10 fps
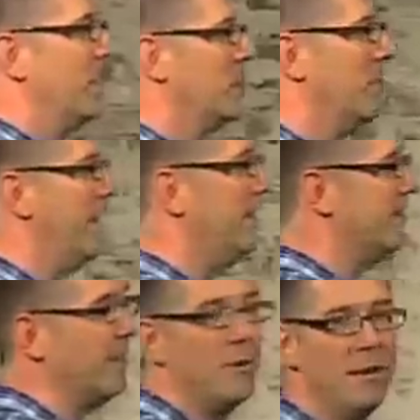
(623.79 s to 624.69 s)
the spend
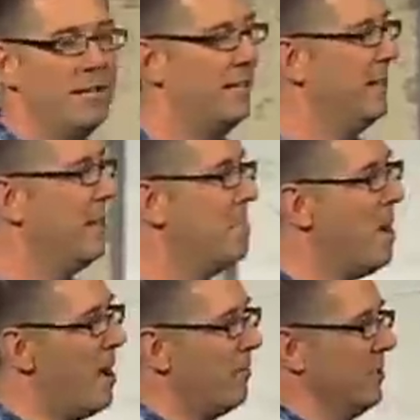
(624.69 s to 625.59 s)
is increasing, the
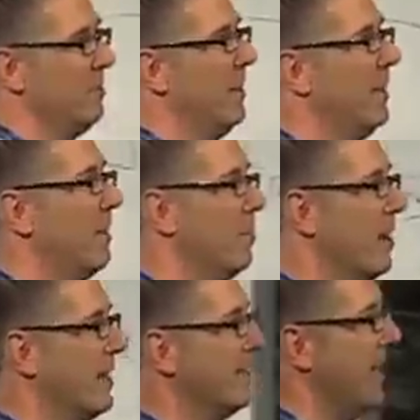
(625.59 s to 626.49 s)
model is being
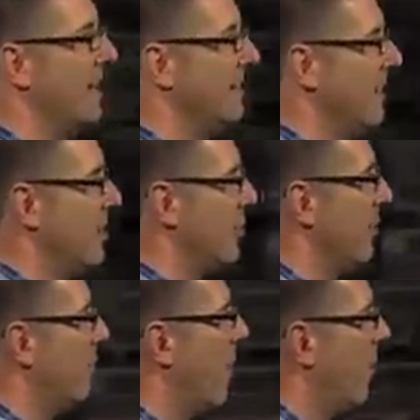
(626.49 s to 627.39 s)
embraced, and
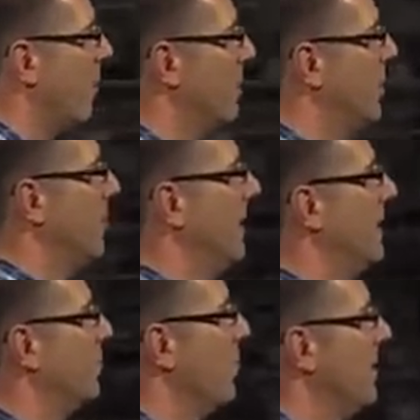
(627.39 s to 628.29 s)
essentially what we're doing
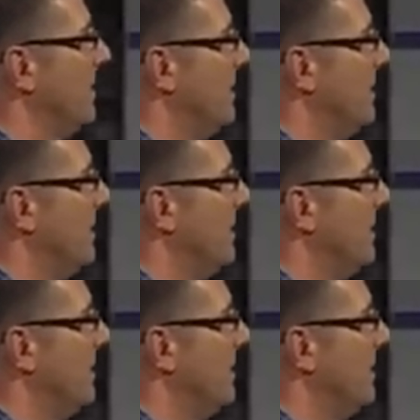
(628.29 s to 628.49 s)
is we're in a